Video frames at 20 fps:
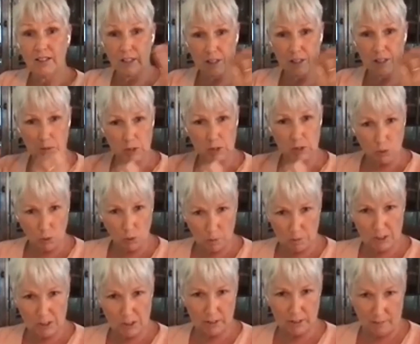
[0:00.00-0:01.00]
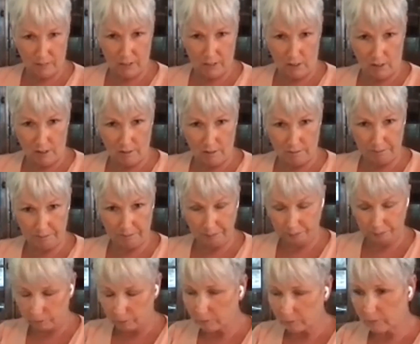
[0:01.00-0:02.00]
the absorption of it all.
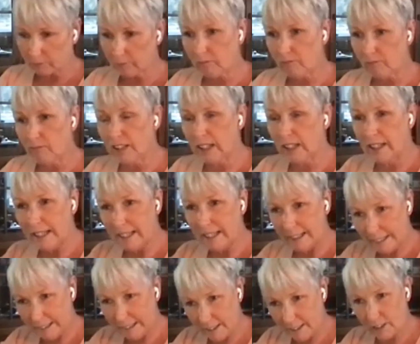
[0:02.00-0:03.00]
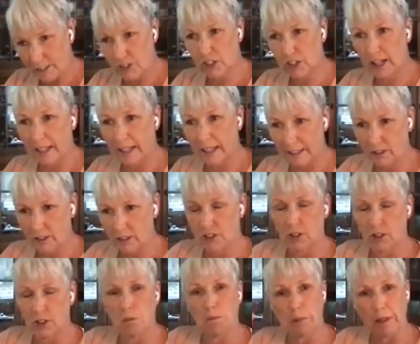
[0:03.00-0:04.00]
Each
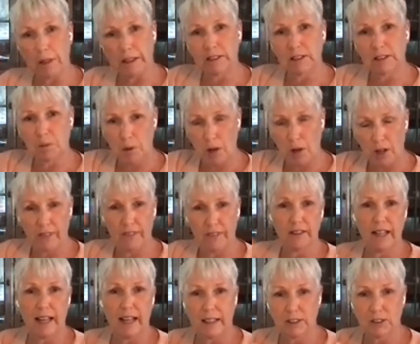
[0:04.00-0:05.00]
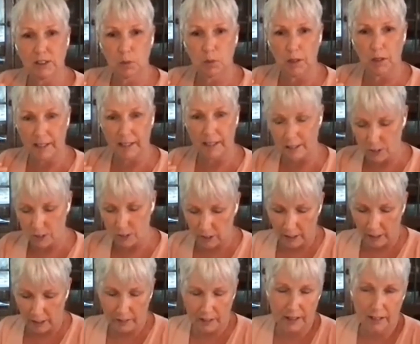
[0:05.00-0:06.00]
angel built upon the last one. Angel
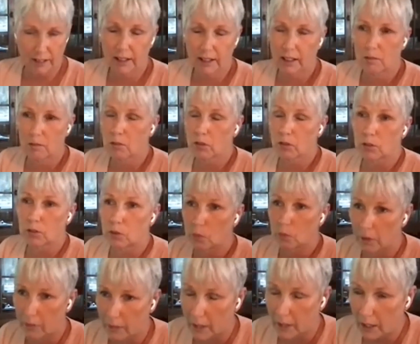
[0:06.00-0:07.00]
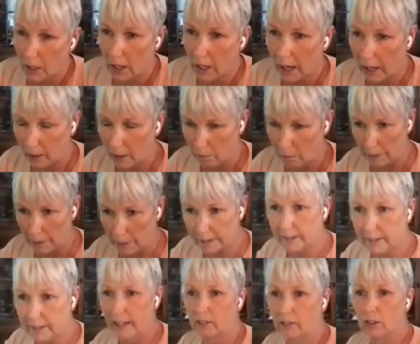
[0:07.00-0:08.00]
Ariel came through with a
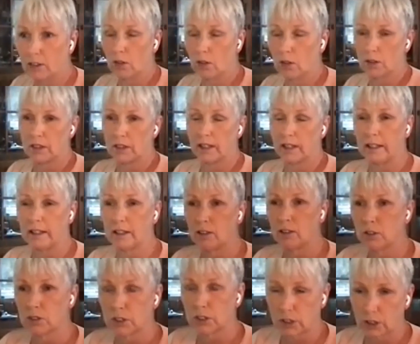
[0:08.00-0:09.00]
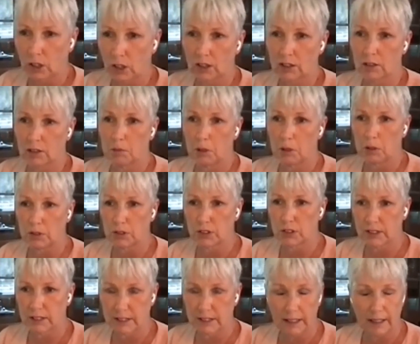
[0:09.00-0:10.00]
big download, and she talked about
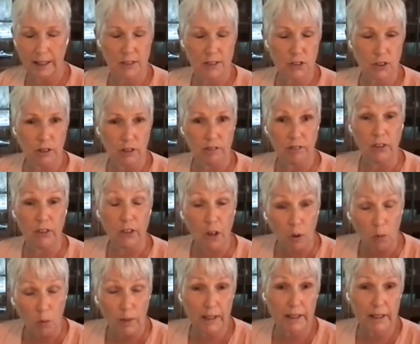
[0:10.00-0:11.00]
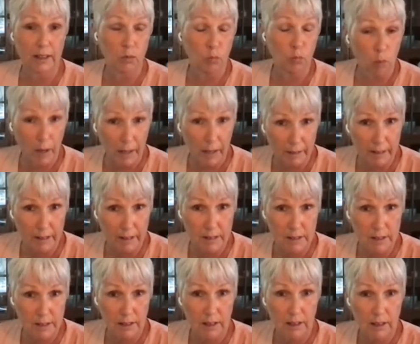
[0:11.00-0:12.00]
she's the angel of knowing and oneness.